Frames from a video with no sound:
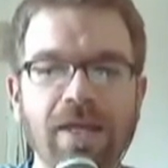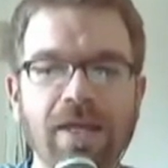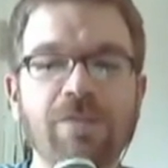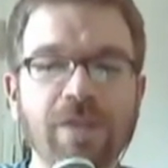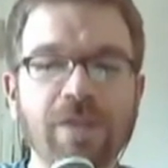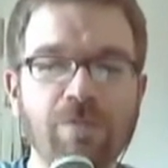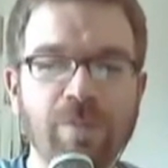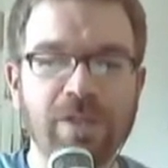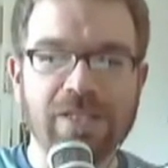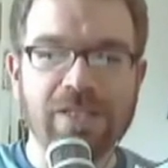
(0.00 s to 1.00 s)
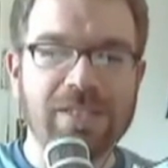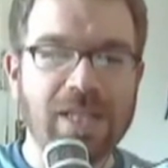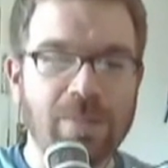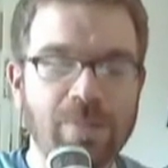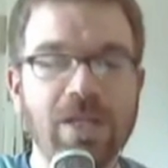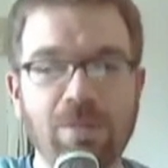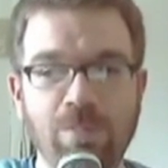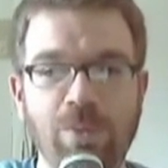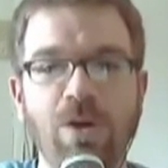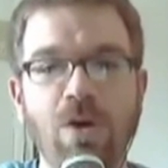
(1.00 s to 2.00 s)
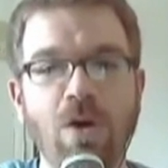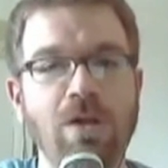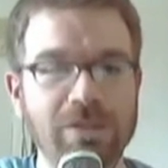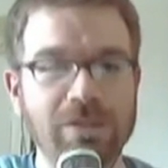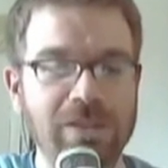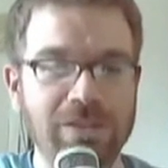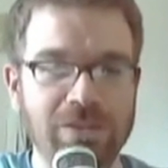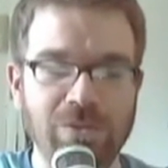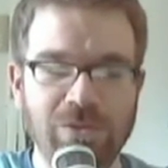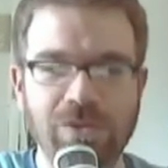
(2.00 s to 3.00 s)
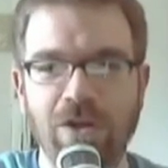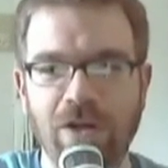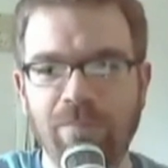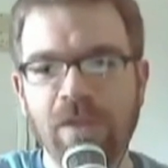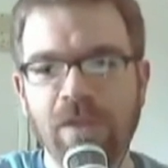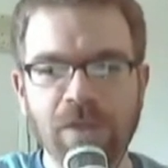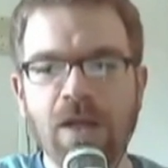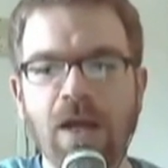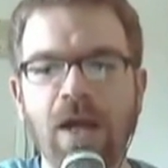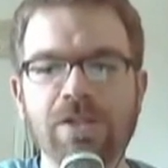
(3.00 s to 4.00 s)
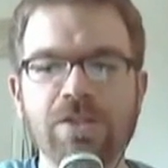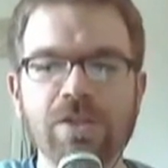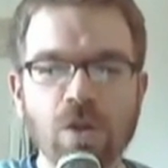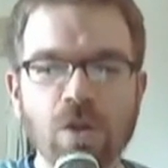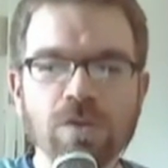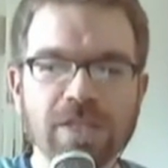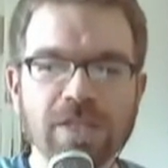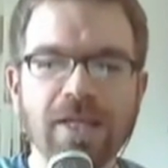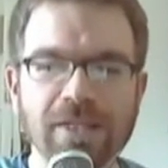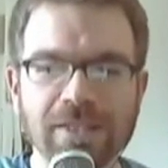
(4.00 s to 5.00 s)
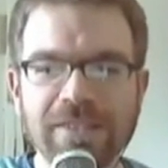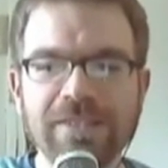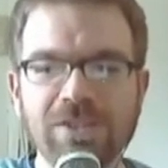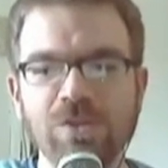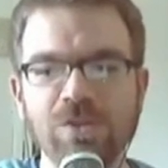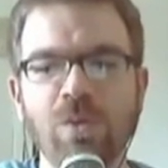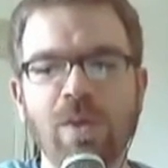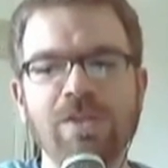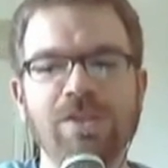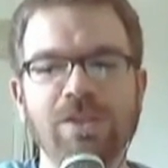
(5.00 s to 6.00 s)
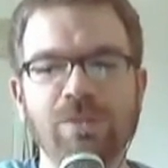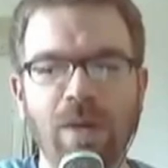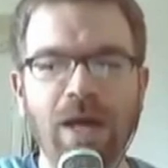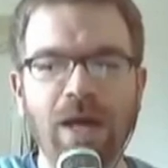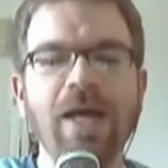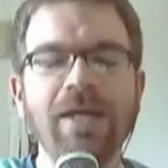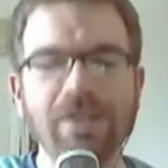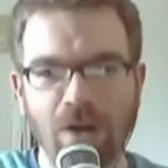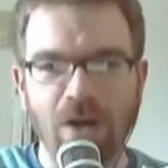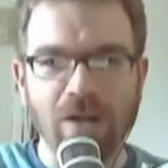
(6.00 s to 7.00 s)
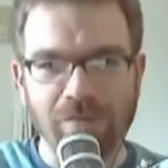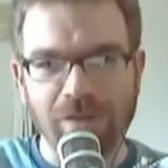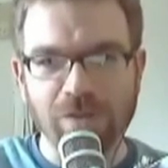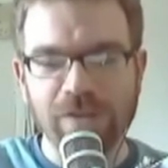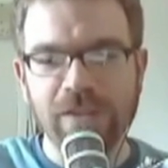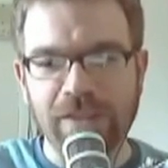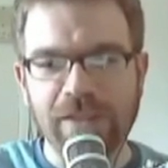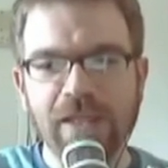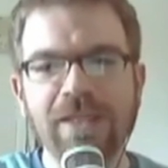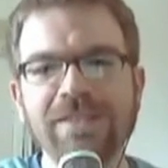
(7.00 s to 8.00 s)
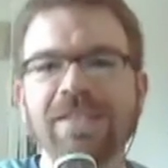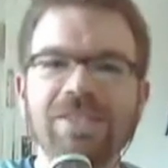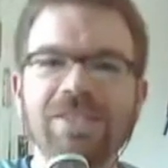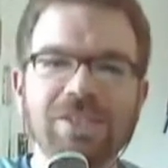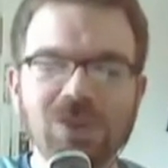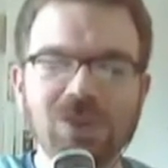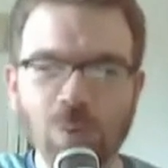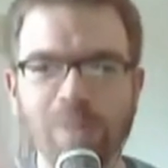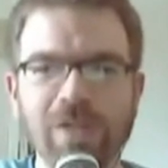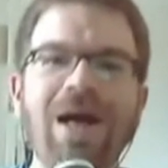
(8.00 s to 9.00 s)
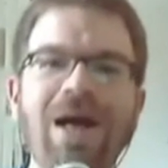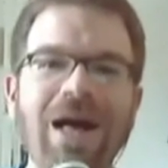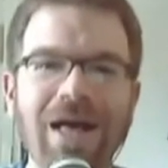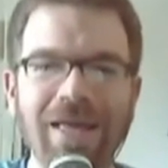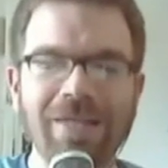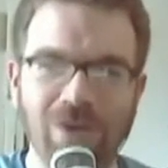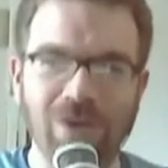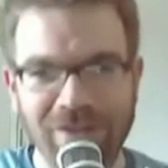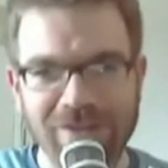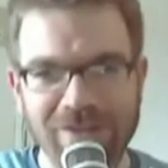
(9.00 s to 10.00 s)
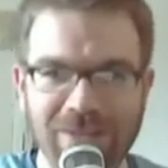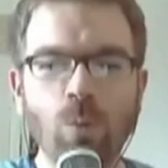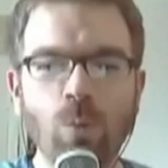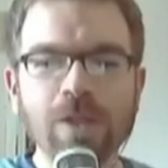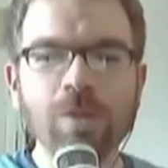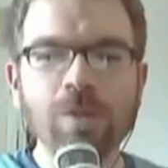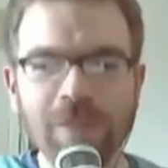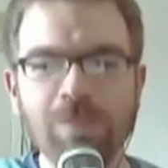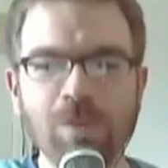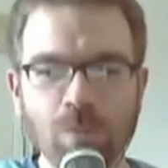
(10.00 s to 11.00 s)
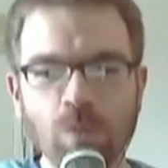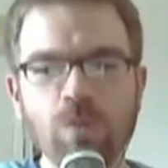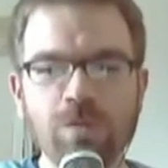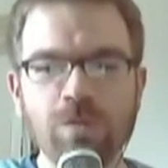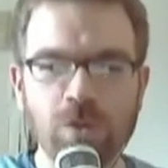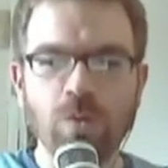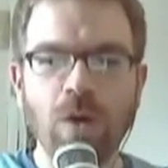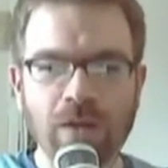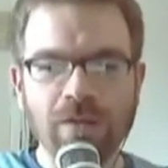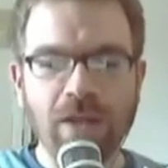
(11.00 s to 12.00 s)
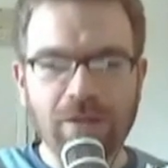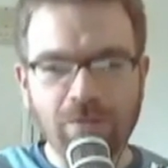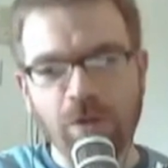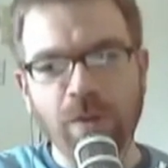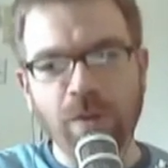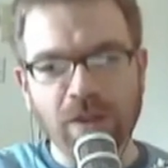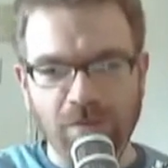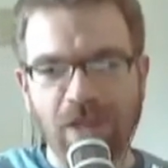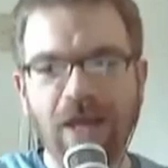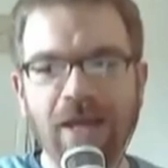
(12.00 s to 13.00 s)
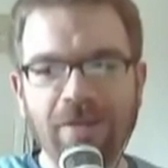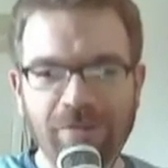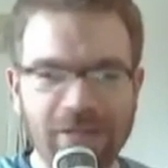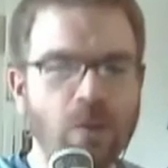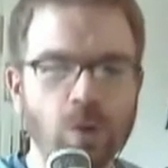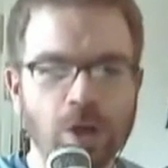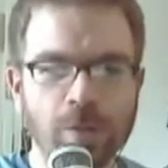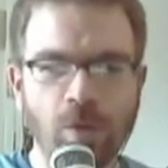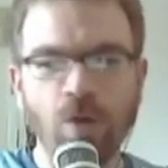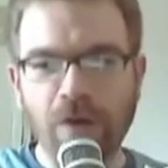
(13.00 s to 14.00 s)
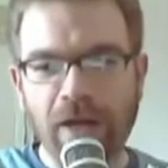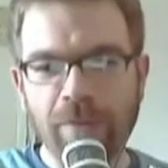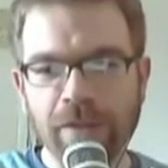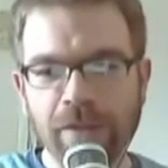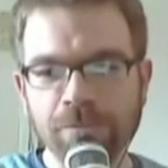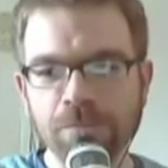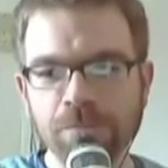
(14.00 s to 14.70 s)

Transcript: if the government doesn't step in and put a halt to this new startup. So this whole saga leads to the question behind all of this, really. Let's get to the story behind all this. Will people move to online viewing of live network programming?